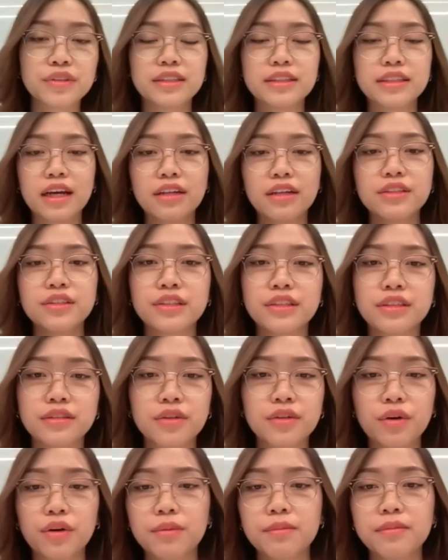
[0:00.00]

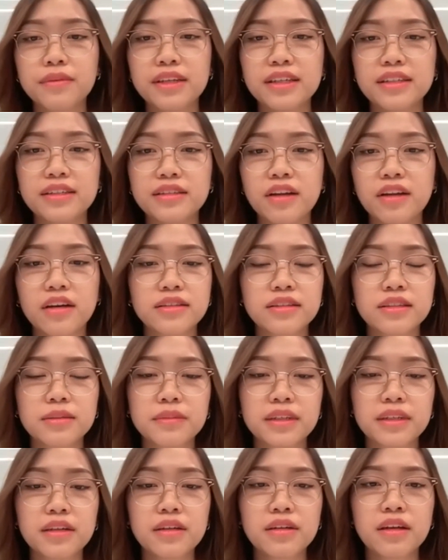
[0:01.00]
intelligence term is not
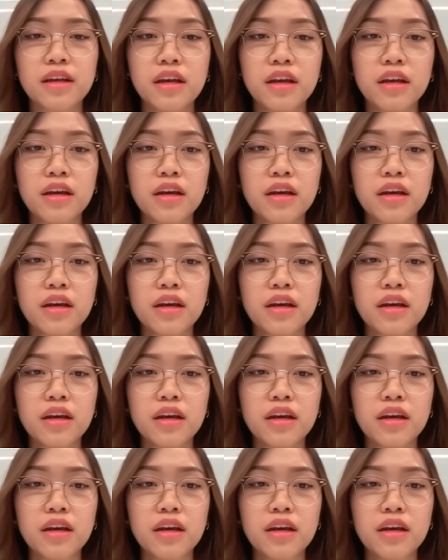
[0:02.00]
something